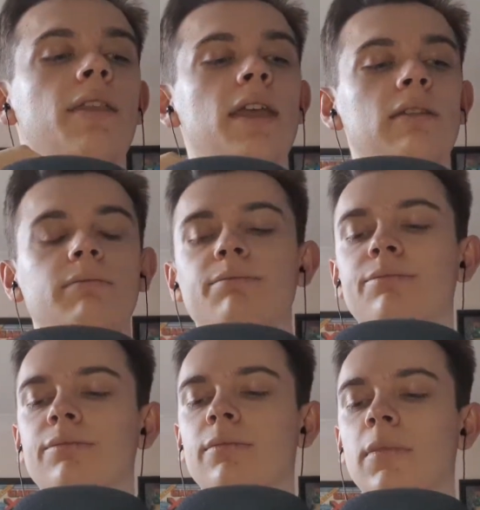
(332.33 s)
Then,
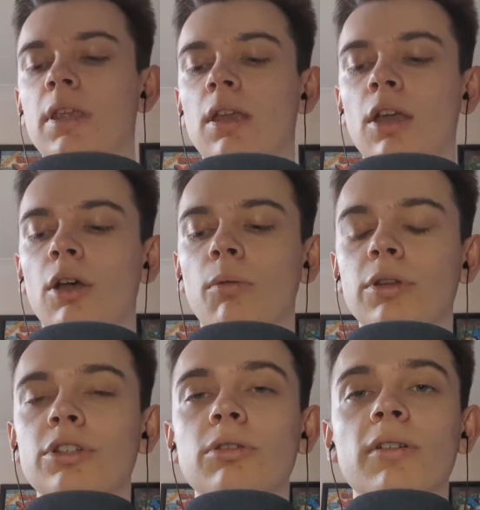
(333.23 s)

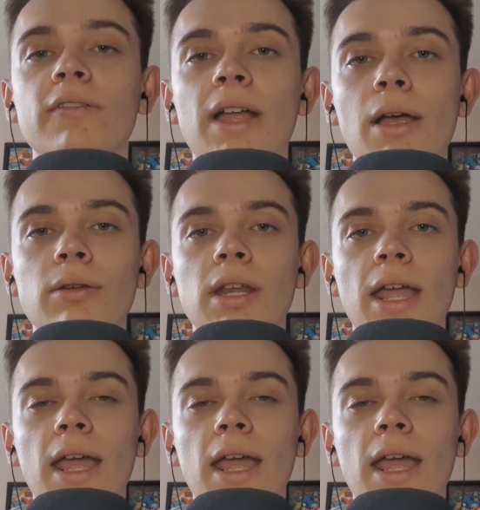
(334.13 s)
once you have found